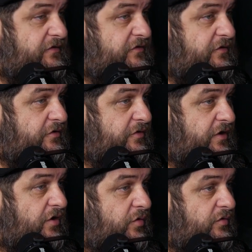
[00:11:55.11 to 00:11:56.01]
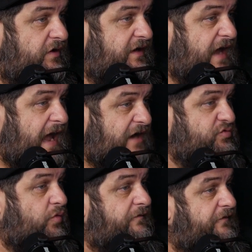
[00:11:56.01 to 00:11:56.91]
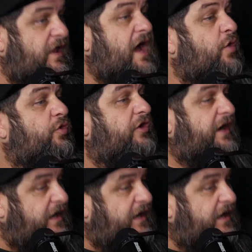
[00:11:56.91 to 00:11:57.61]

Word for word: they're the only actual flowering mm